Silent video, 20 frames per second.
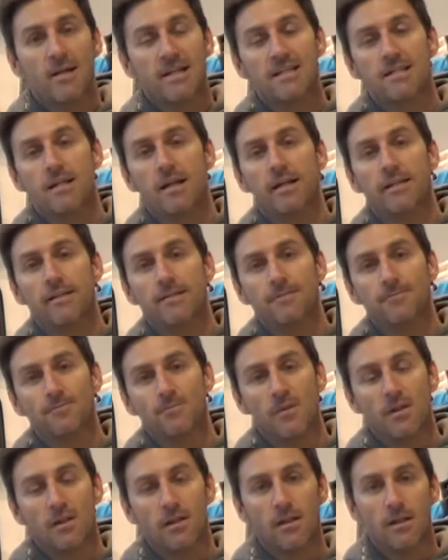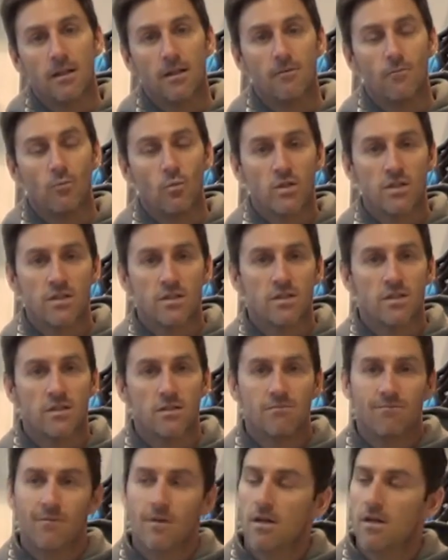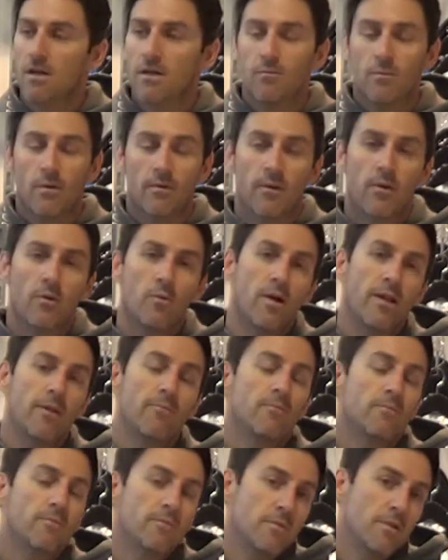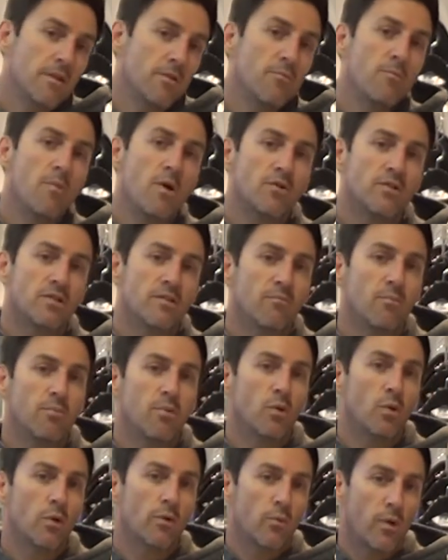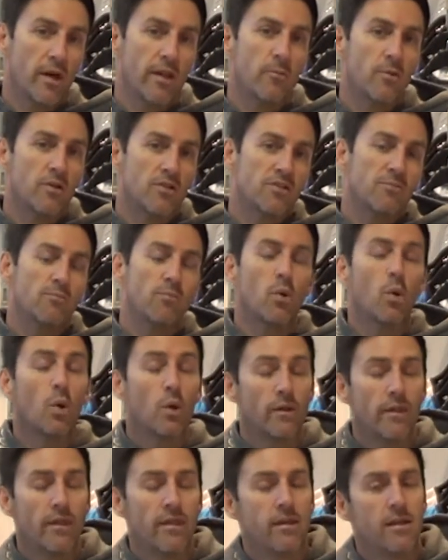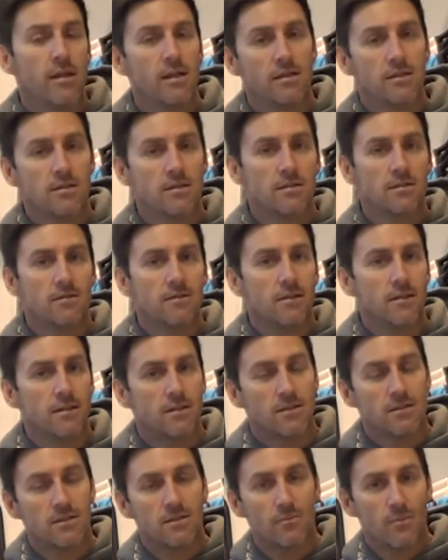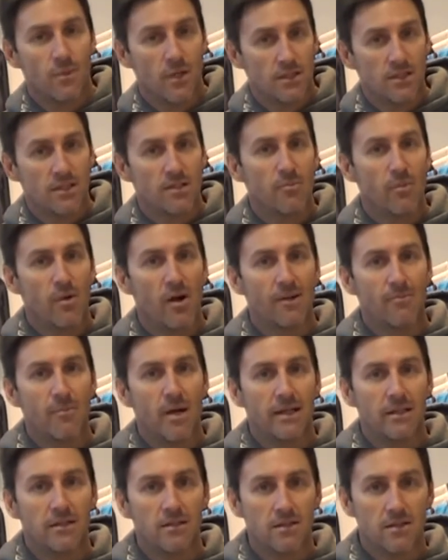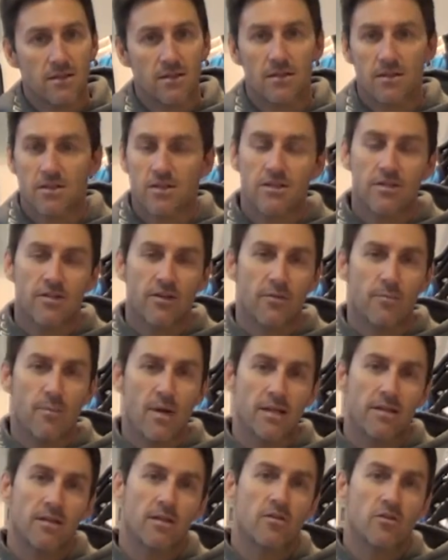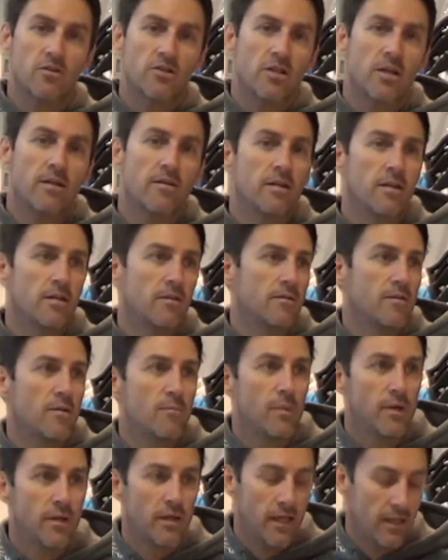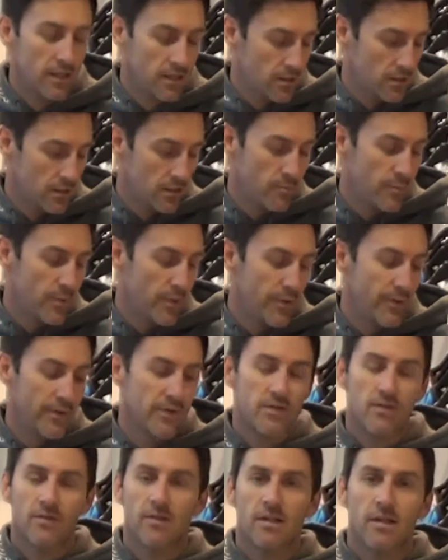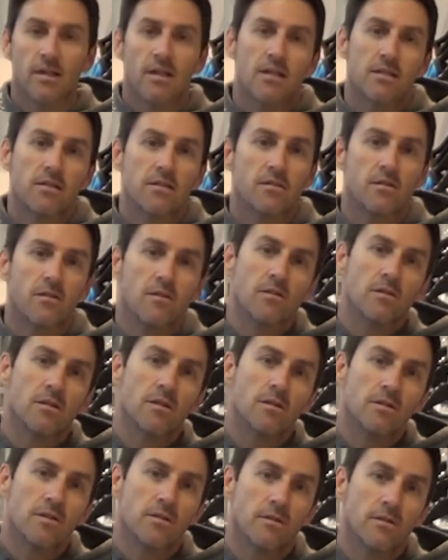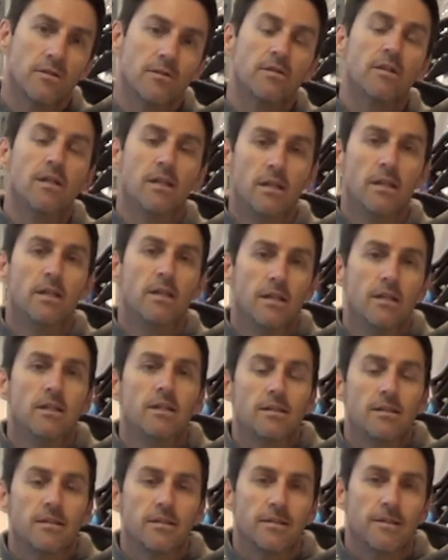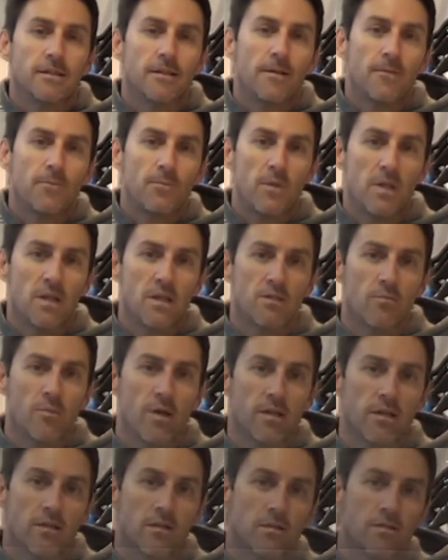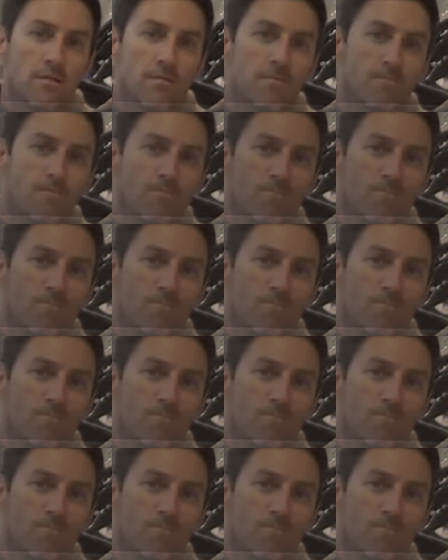to maintain it, which is probably one of the most important things is basically bike maintenance. It's just going to make the longevity of your bike and the components on it last a lot longer. So yeah, here's maintenance.